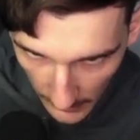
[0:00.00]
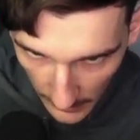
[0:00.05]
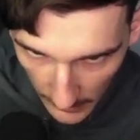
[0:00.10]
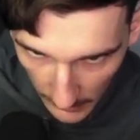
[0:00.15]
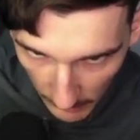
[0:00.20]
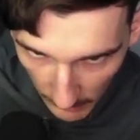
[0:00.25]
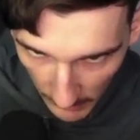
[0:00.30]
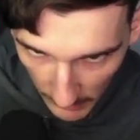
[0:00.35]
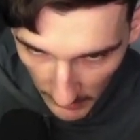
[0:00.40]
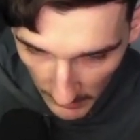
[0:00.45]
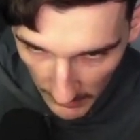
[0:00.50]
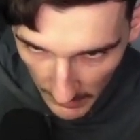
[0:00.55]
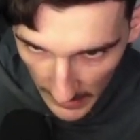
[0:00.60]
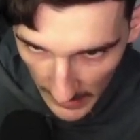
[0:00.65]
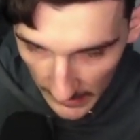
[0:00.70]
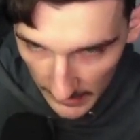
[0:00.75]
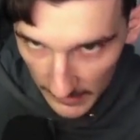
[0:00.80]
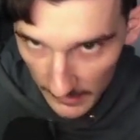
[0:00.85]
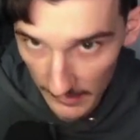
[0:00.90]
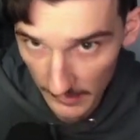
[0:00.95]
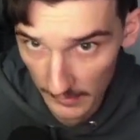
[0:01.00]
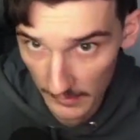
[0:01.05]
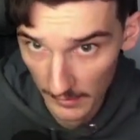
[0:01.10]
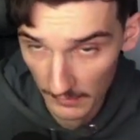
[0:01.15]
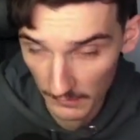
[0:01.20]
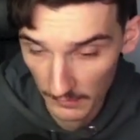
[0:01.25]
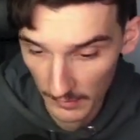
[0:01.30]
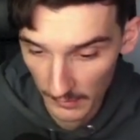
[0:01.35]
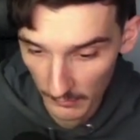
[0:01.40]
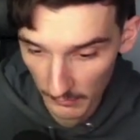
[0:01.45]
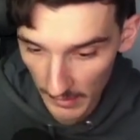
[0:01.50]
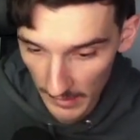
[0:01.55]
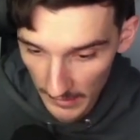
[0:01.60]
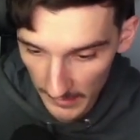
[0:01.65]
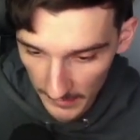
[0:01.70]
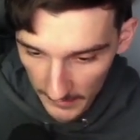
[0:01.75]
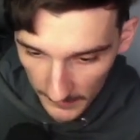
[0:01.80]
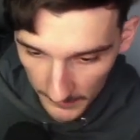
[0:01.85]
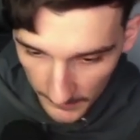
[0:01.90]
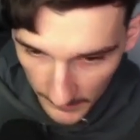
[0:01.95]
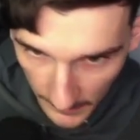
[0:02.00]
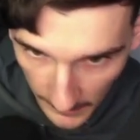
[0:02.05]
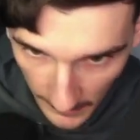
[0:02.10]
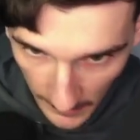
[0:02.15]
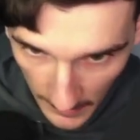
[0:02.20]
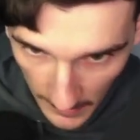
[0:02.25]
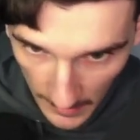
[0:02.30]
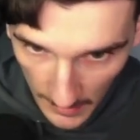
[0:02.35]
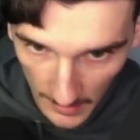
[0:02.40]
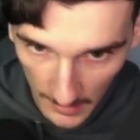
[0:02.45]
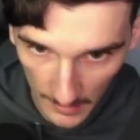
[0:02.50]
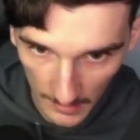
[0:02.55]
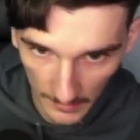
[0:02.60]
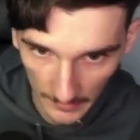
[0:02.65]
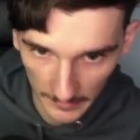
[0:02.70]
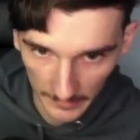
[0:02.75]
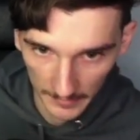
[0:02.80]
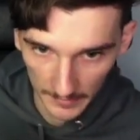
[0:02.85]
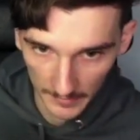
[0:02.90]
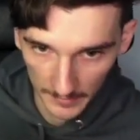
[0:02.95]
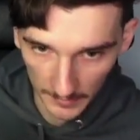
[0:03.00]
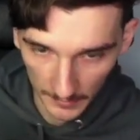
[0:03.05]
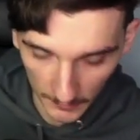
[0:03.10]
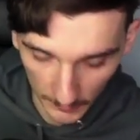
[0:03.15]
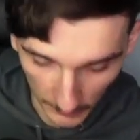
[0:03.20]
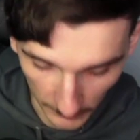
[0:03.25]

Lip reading: it will be made in different ways. So